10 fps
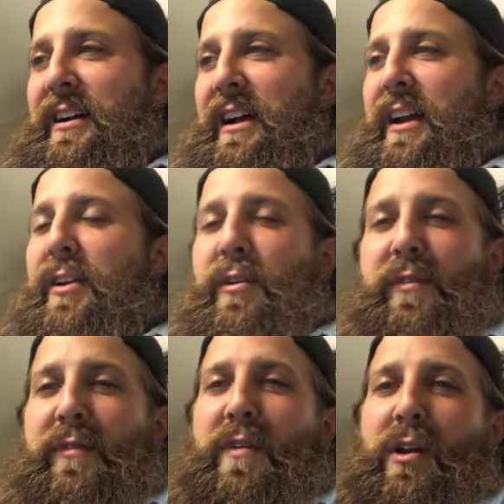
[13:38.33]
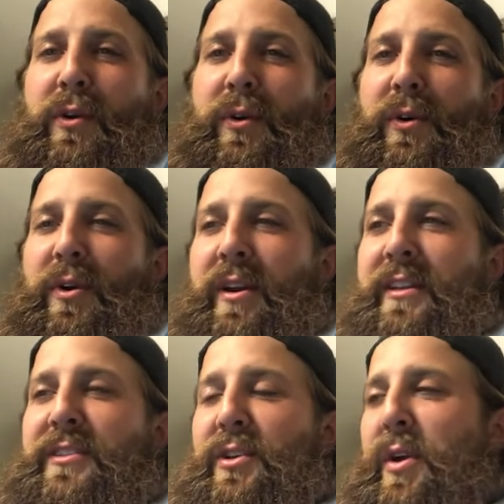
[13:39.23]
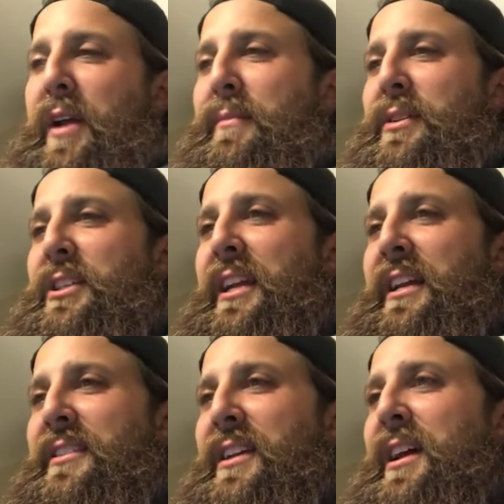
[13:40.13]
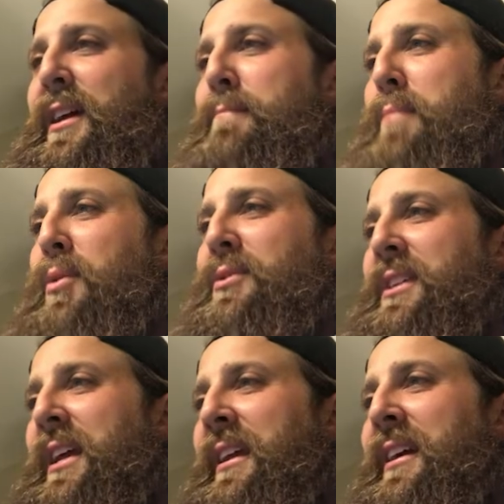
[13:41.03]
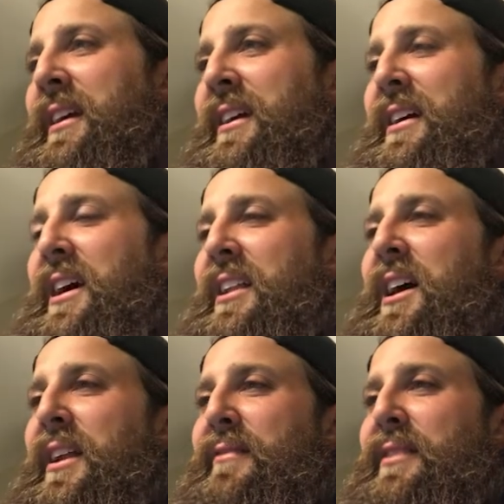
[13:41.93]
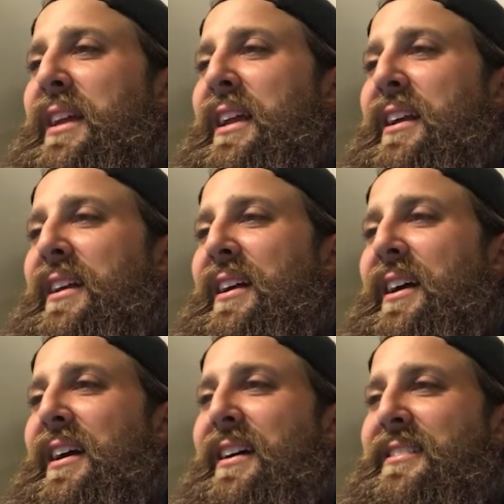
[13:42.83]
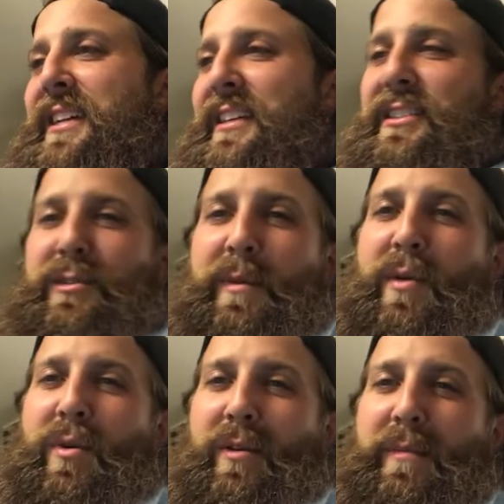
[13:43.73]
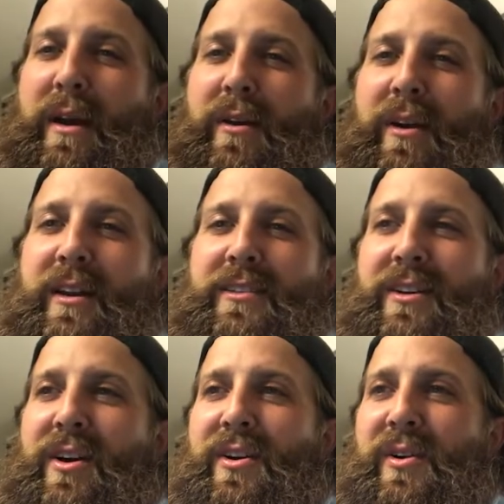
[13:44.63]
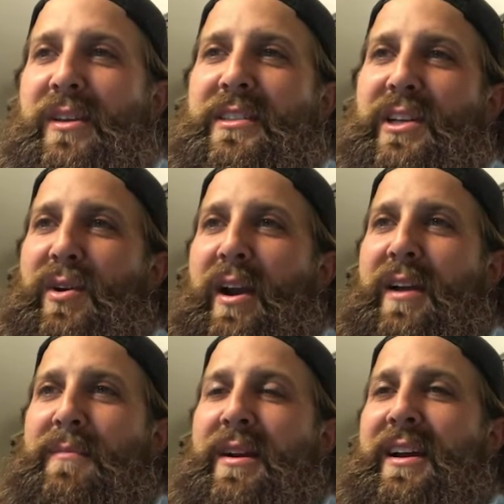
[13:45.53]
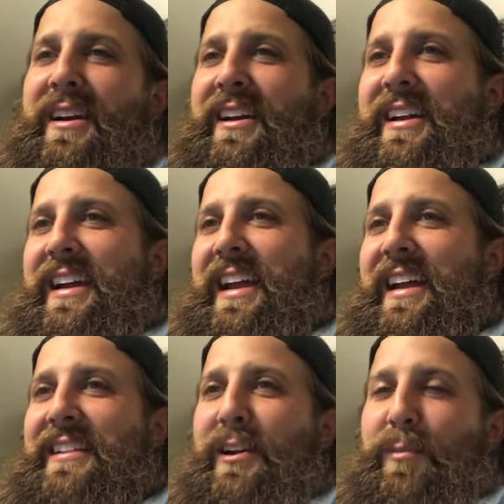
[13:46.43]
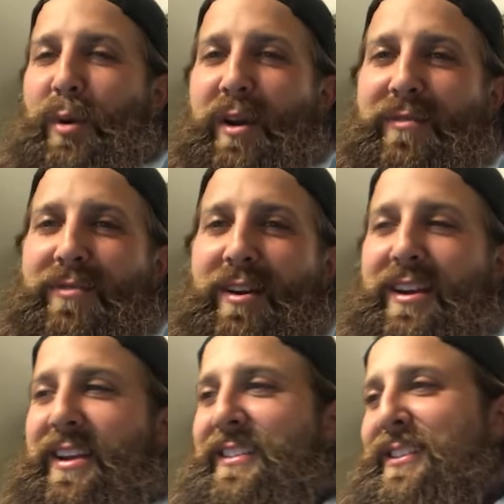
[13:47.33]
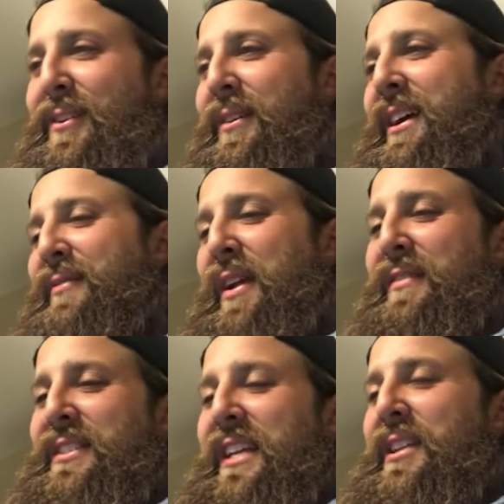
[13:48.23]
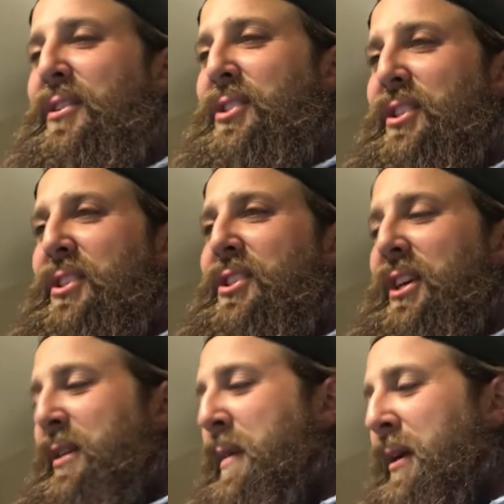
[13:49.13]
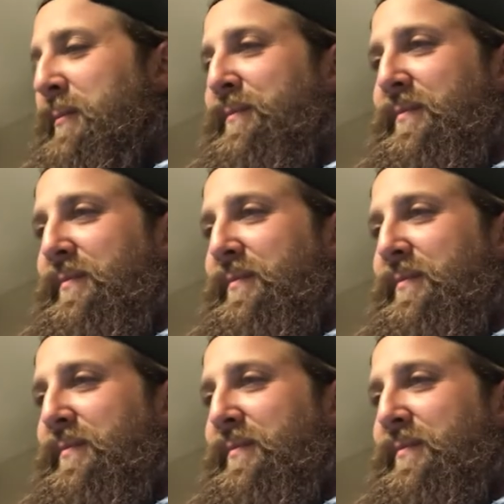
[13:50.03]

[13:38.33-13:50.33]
I don't know if you follow her on Instagram, but she is posting a lot of the Texas Bee Work parodies on her Instagram, and they're pretty funny. So if you haven't seen those, you should check them out.